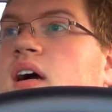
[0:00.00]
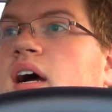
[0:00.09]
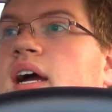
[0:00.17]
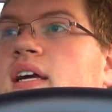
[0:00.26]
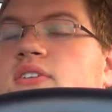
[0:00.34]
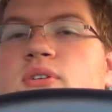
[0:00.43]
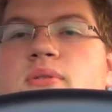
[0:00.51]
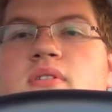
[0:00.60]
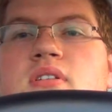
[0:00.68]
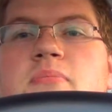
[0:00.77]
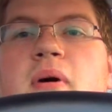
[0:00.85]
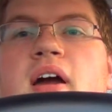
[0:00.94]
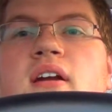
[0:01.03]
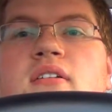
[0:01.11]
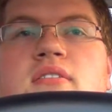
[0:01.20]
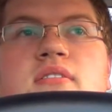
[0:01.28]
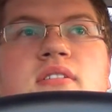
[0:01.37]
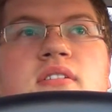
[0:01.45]
I had 2
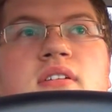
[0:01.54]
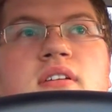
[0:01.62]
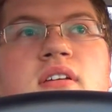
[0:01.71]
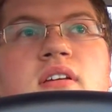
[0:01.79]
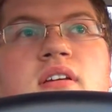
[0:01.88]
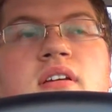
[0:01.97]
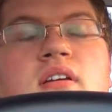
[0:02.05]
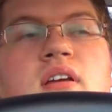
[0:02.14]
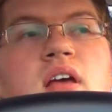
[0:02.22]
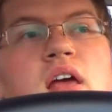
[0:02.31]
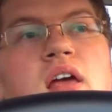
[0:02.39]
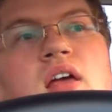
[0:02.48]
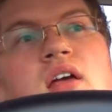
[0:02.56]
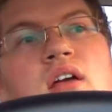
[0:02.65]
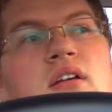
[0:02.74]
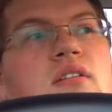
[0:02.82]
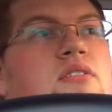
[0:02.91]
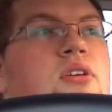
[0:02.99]
spiders.
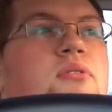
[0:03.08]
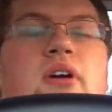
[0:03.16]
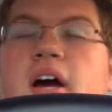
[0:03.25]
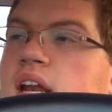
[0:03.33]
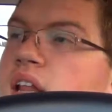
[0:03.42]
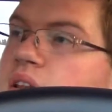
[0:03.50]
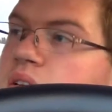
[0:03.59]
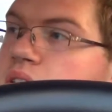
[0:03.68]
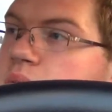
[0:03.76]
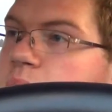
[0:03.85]
2 tiny little